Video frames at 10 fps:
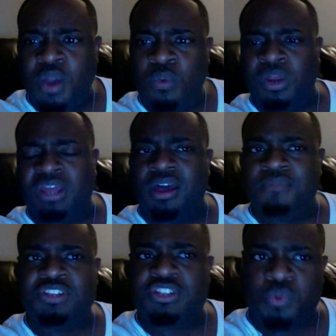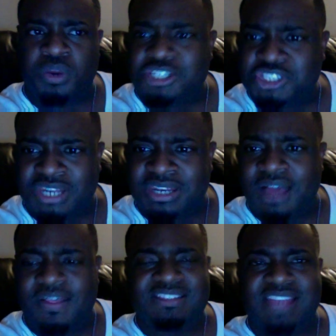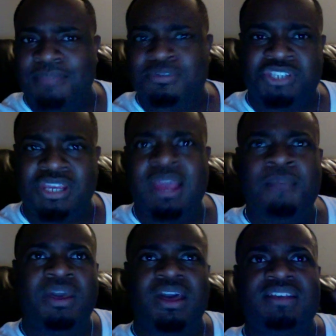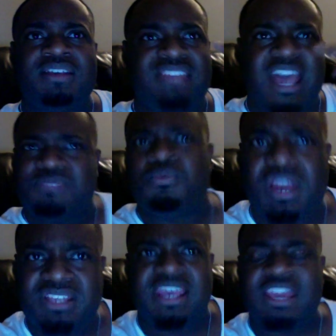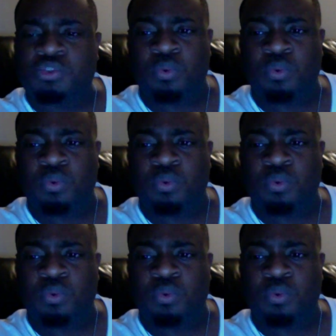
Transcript: when it comes to the Twitter shit and all that type of shit, because that's where it's at.